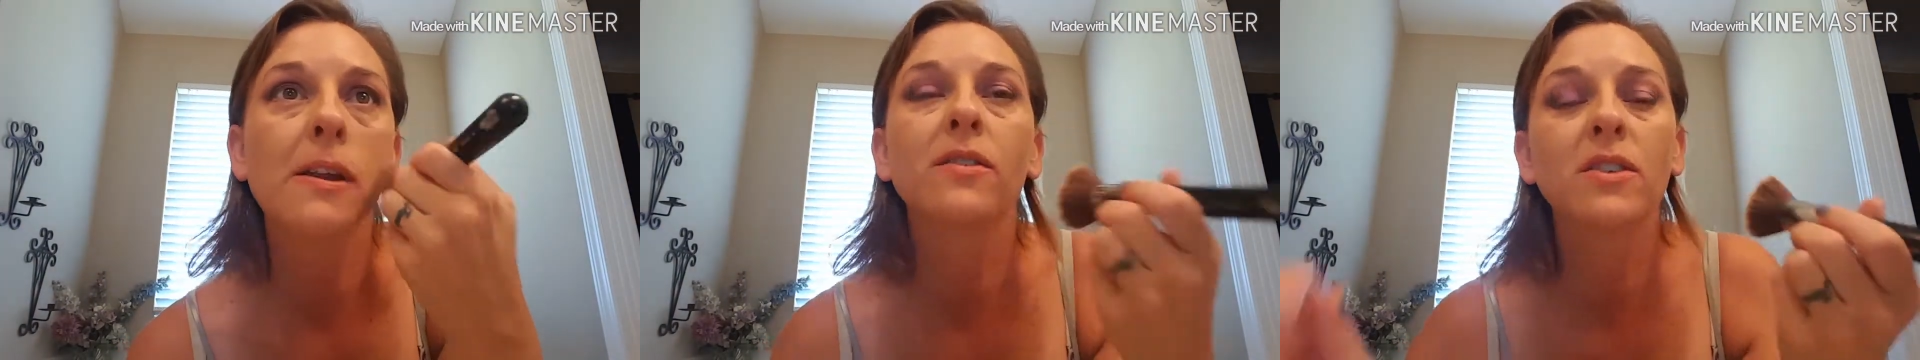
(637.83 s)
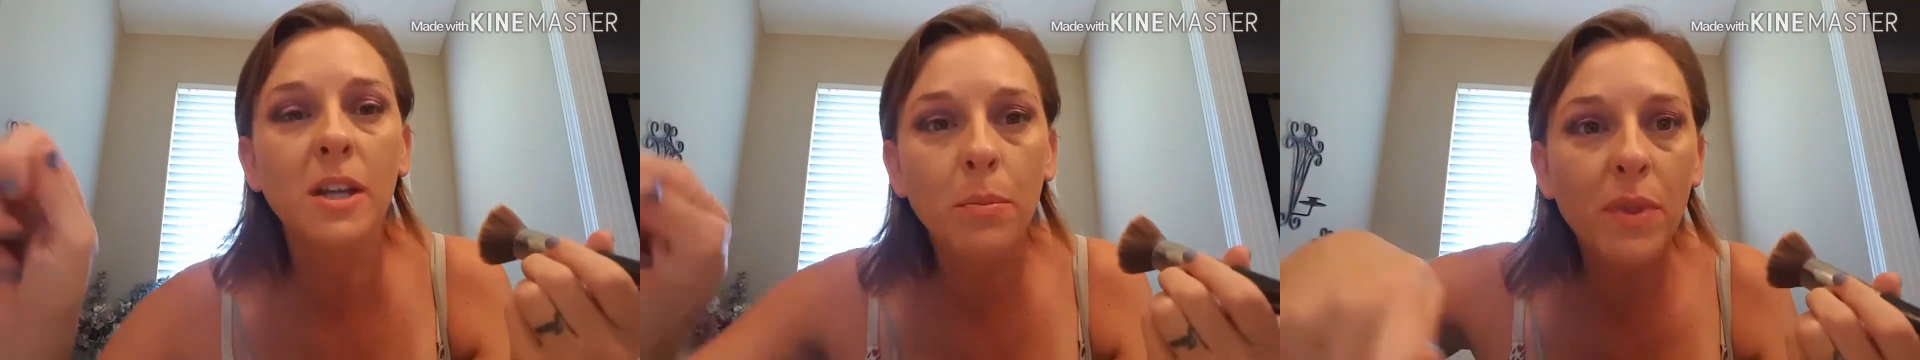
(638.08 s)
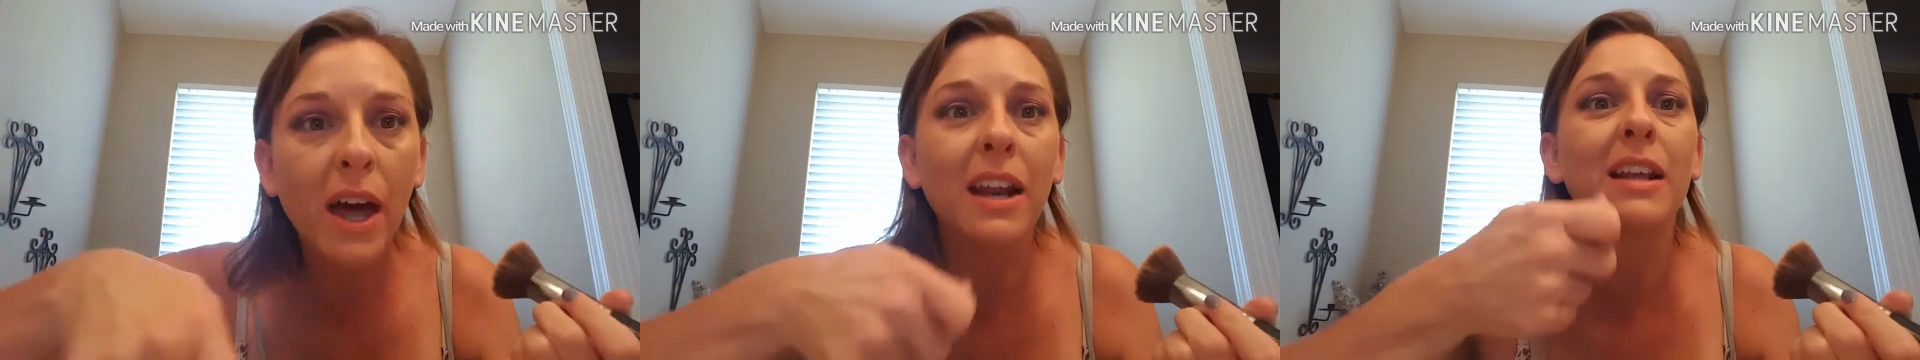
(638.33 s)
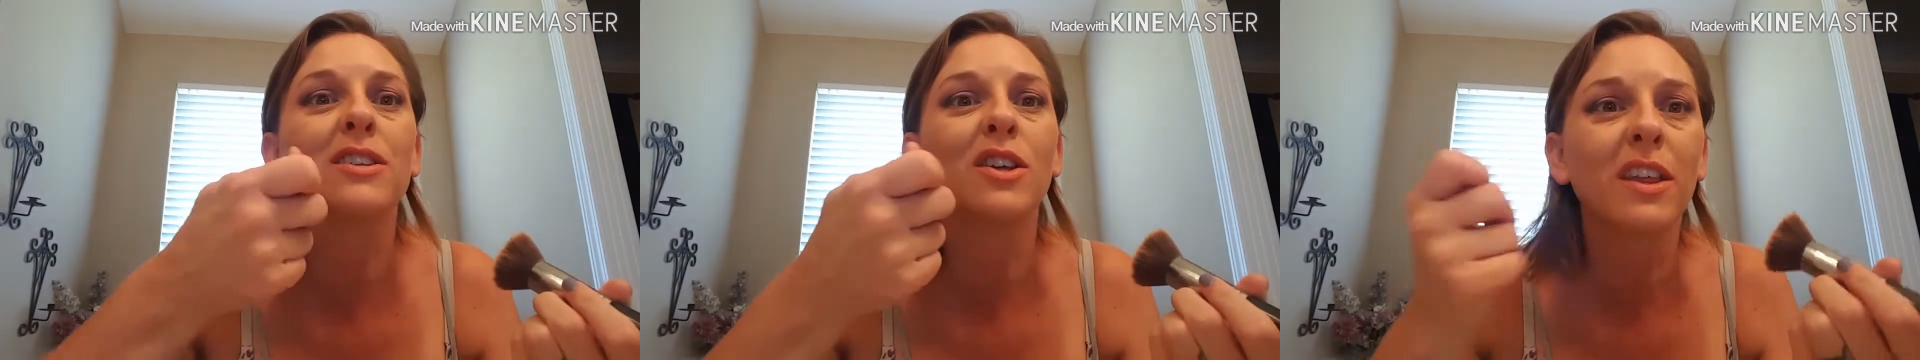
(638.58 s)
dip that
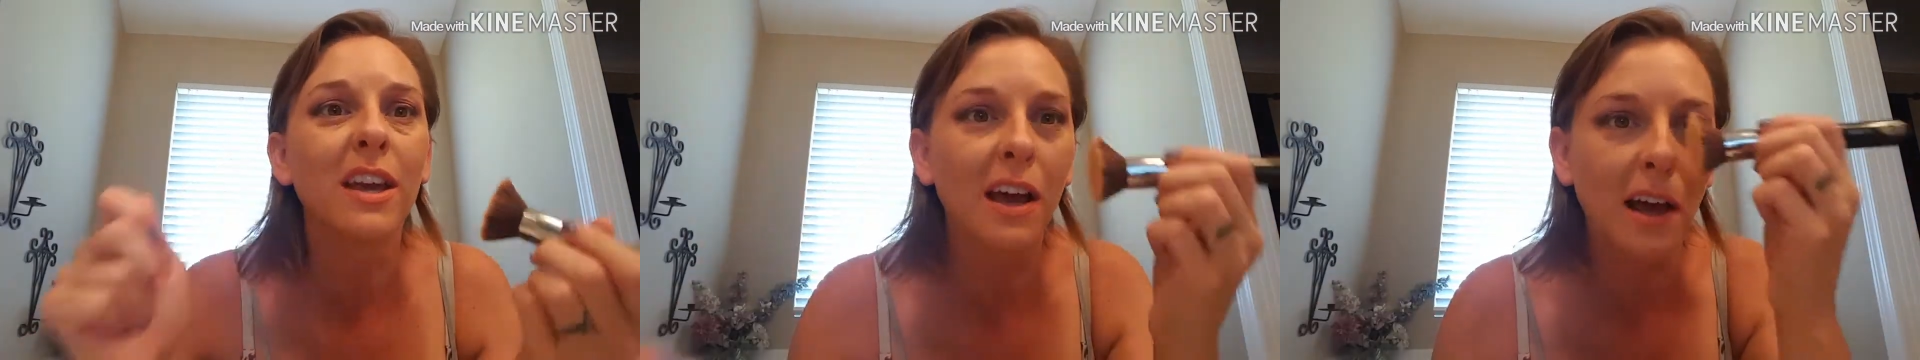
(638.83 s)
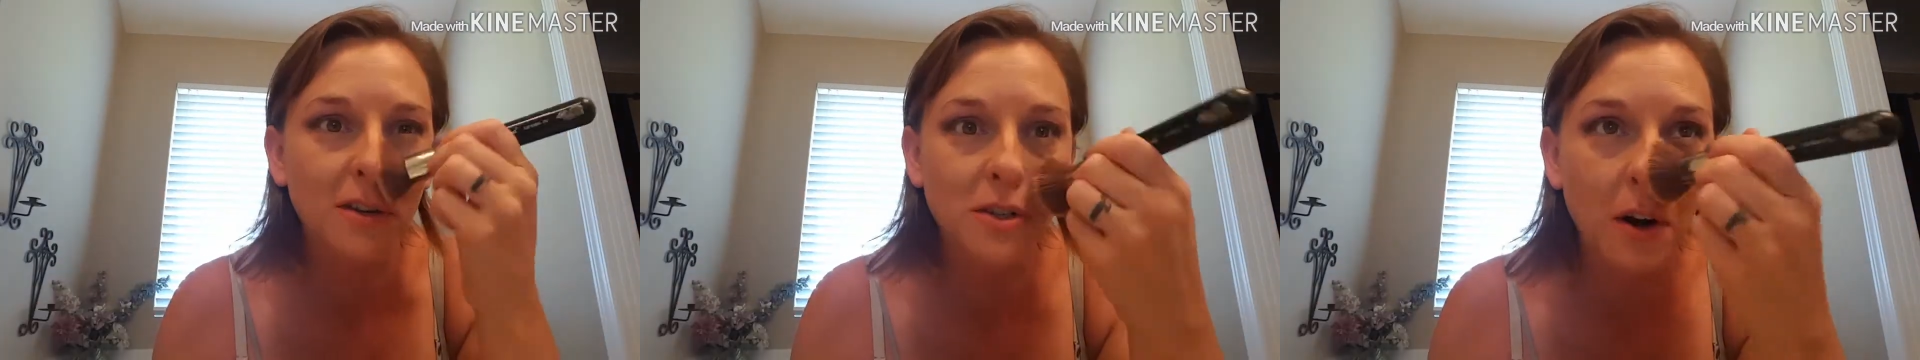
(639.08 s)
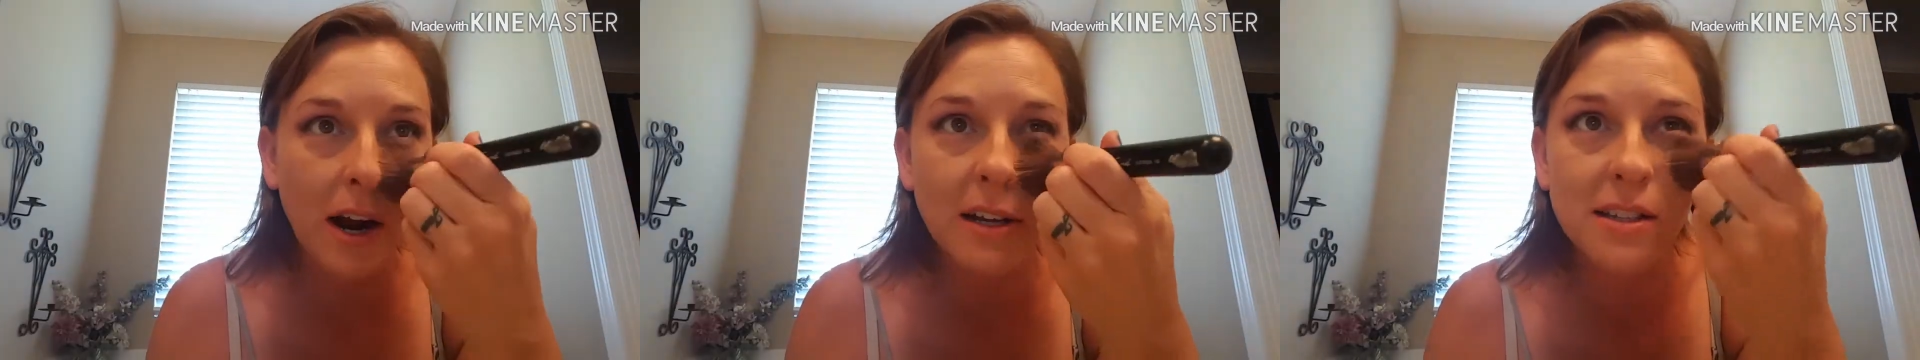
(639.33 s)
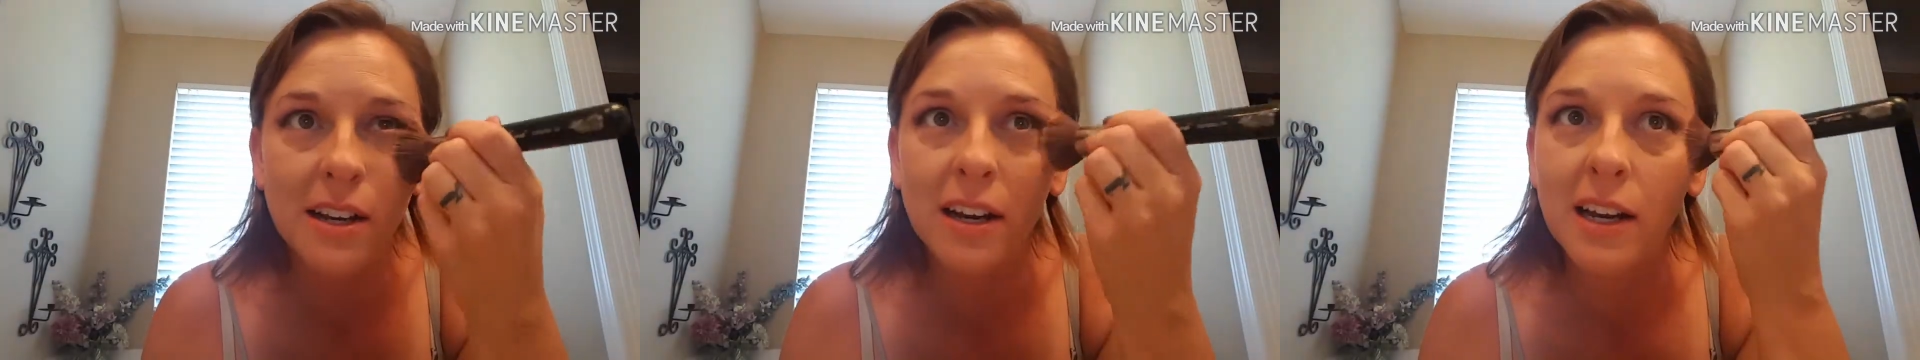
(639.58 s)
into the extra icing and